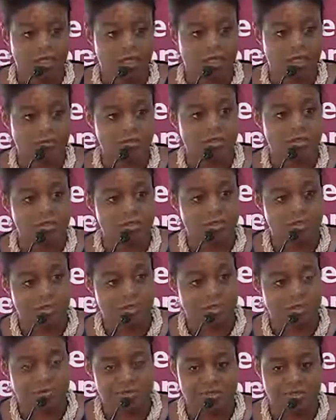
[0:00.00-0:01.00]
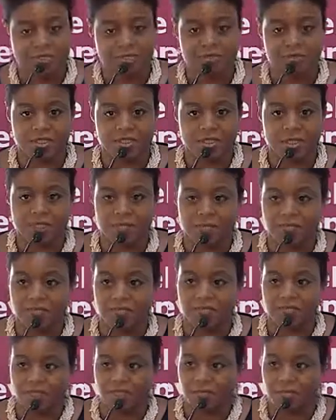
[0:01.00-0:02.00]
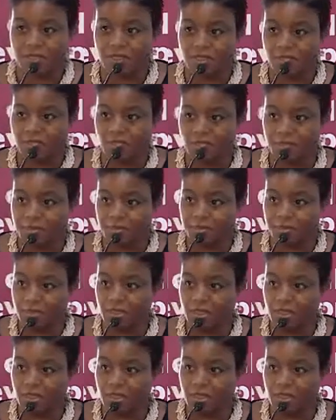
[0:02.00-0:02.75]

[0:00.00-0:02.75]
I'm not talking specifically about investment in Ovamba,